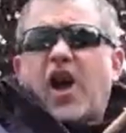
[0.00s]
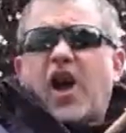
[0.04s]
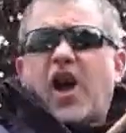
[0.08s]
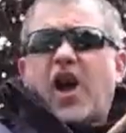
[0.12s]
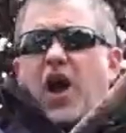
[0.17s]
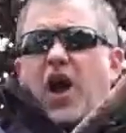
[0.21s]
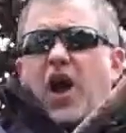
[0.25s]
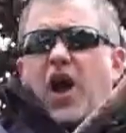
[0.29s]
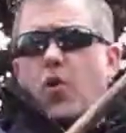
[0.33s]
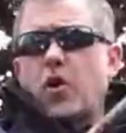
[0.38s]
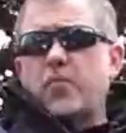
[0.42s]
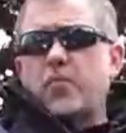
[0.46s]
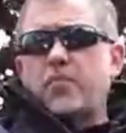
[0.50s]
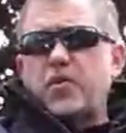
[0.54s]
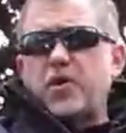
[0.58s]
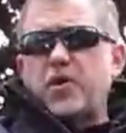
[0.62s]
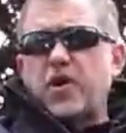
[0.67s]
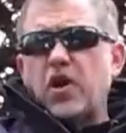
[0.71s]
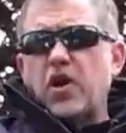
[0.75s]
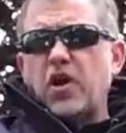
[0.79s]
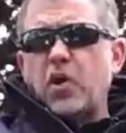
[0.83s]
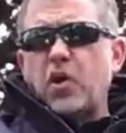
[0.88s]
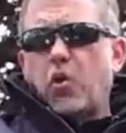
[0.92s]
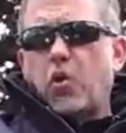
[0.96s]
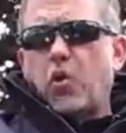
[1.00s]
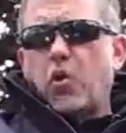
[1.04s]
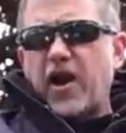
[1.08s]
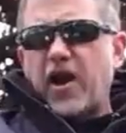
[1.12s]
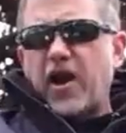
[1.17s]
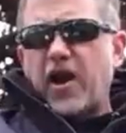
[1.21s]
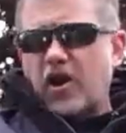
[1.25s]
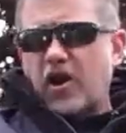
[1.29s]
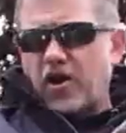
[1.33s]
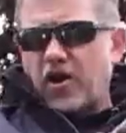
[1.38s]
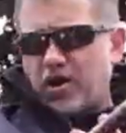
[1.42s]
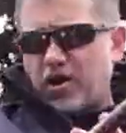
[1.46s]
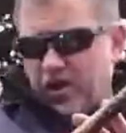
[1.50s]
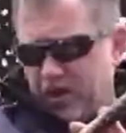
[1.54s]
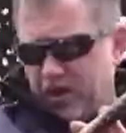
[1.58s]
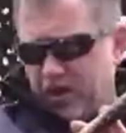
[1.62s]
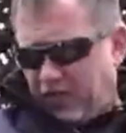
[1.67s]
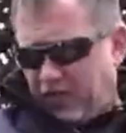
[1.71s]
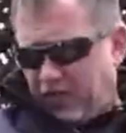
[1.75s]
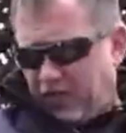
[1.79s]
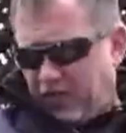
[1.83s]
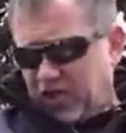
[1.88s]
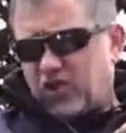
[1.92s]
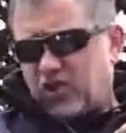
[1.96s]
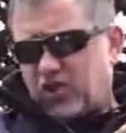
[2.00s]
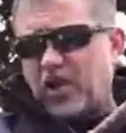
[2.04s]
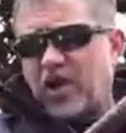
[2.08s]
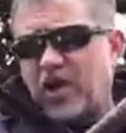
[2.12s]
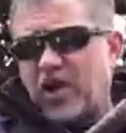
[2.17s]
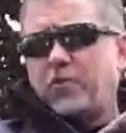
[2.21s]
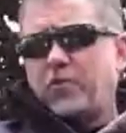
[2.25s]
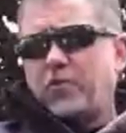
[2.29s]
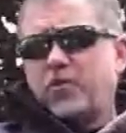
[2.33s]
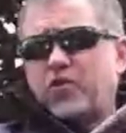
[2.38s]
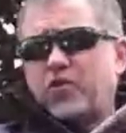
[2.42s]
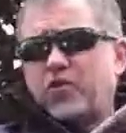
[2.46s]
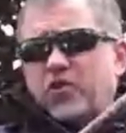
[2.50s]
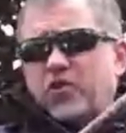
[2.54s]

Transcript: I want to be aware if I step with the